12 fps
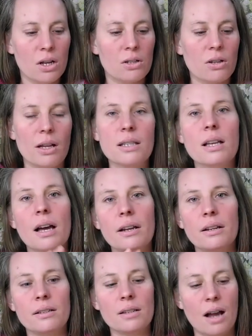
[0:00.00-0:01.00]
So I
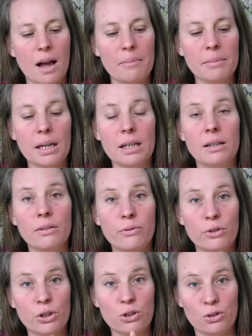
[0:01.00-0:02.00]
decided I'm gonna
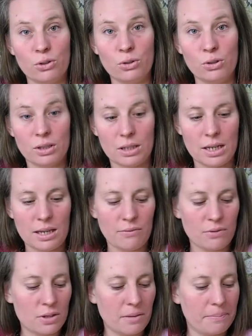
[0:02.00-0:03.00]
first do the
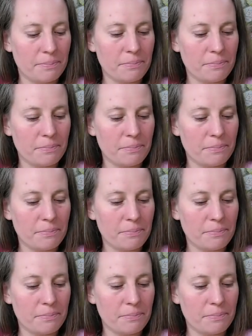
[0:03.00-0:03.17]
sleeves.